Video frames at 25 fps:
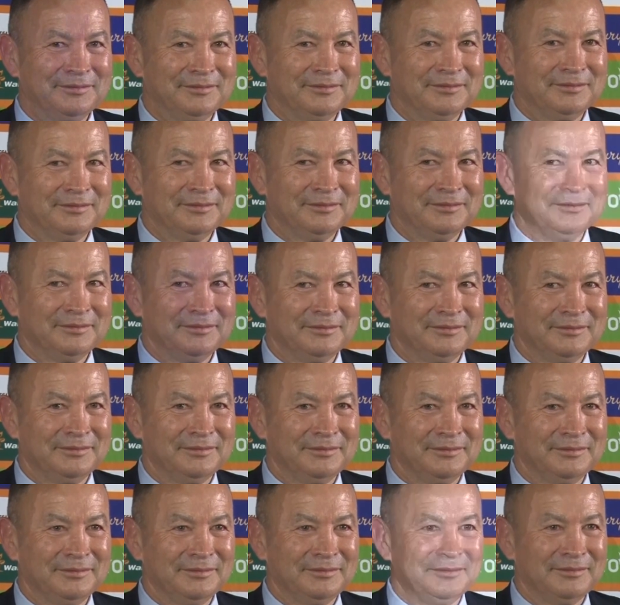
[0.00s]

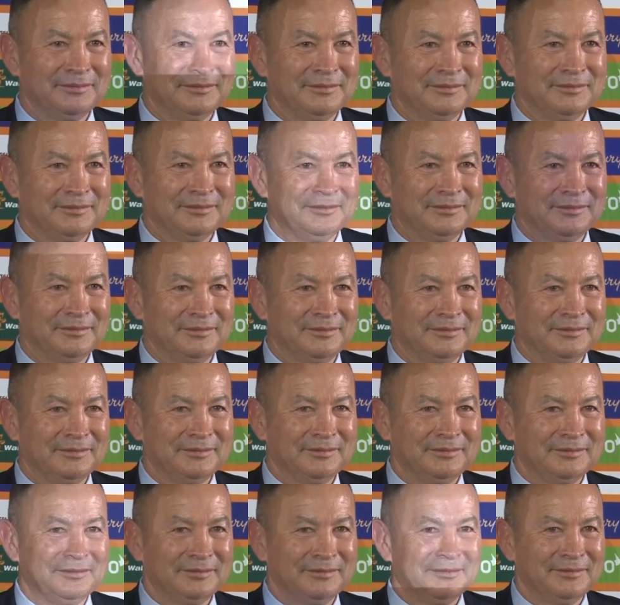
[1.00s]

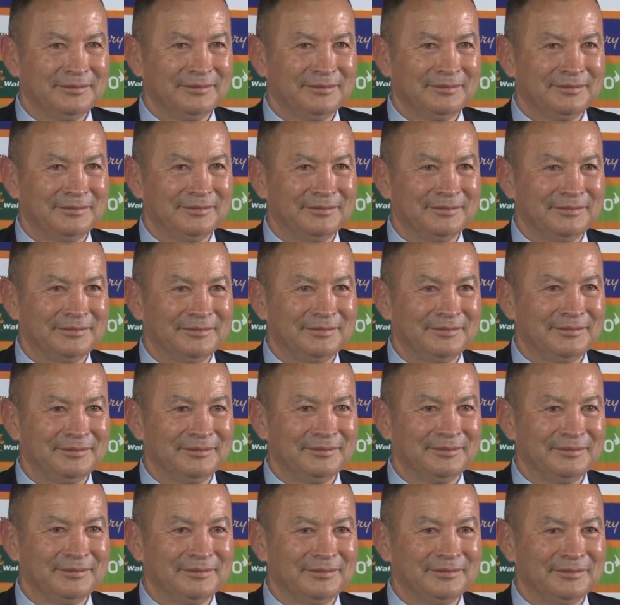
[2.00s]

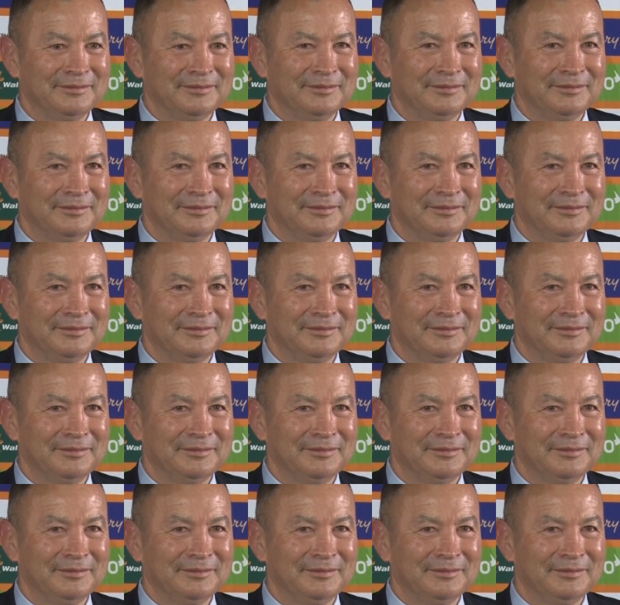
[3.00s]
Nobody speaks.